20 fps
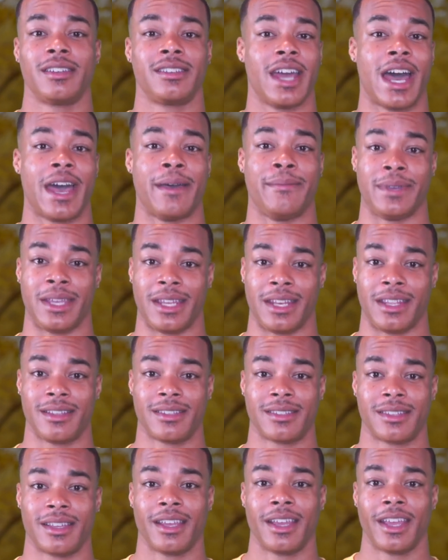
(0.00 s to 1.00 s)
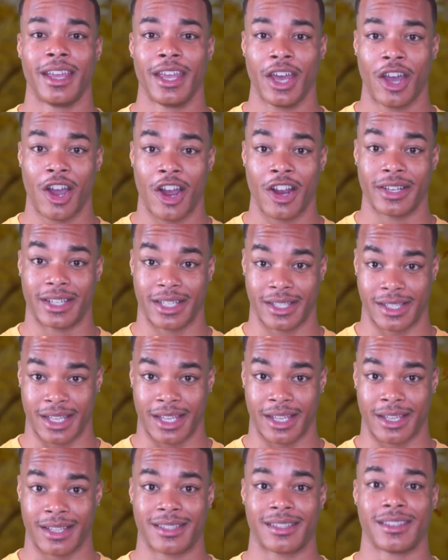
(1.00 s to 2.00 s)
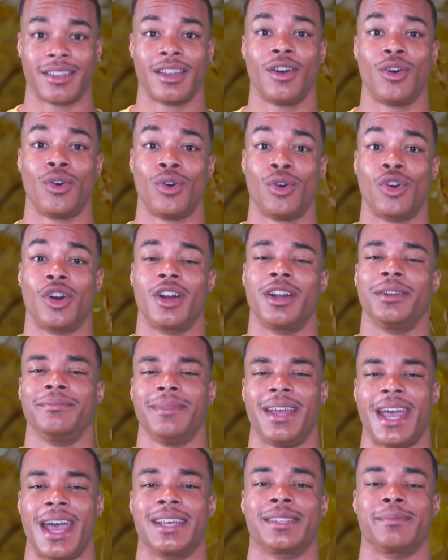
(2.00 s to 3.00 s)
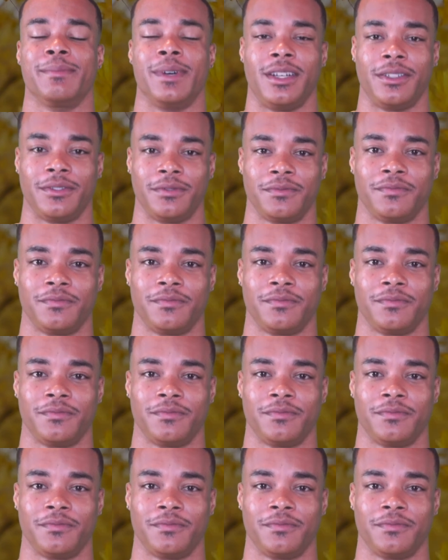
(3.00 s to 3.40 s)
diabetes, heart disease, or asthma.